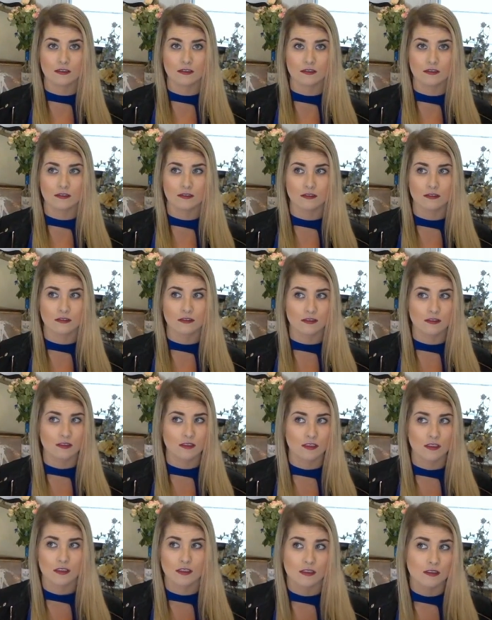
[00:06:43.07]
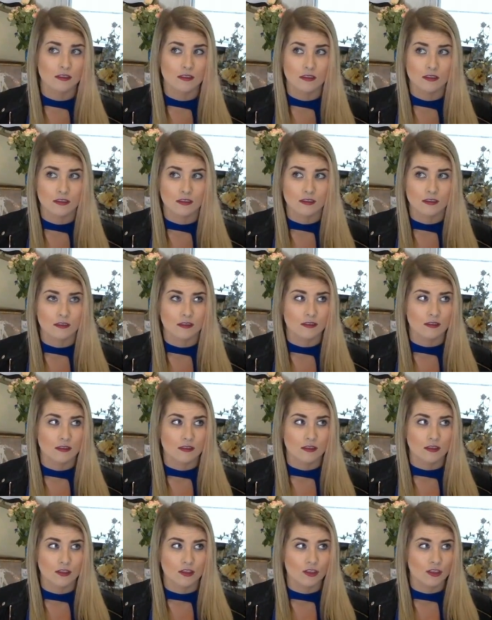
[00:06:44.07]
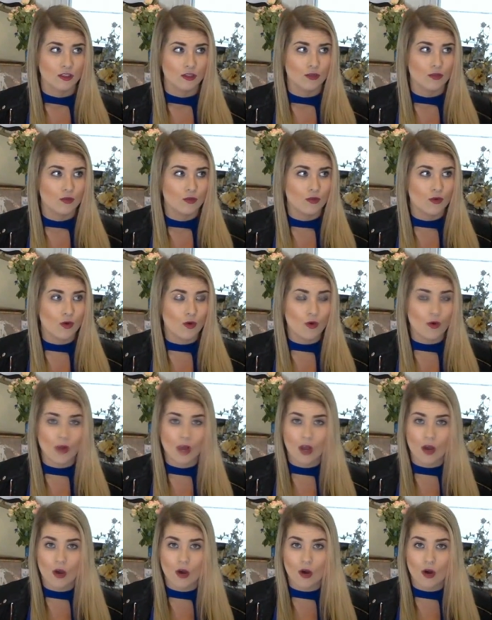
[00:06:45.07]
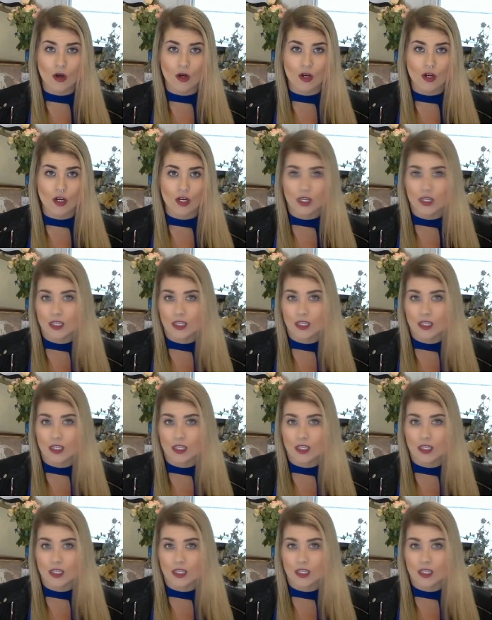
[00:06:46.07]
(no one is talking)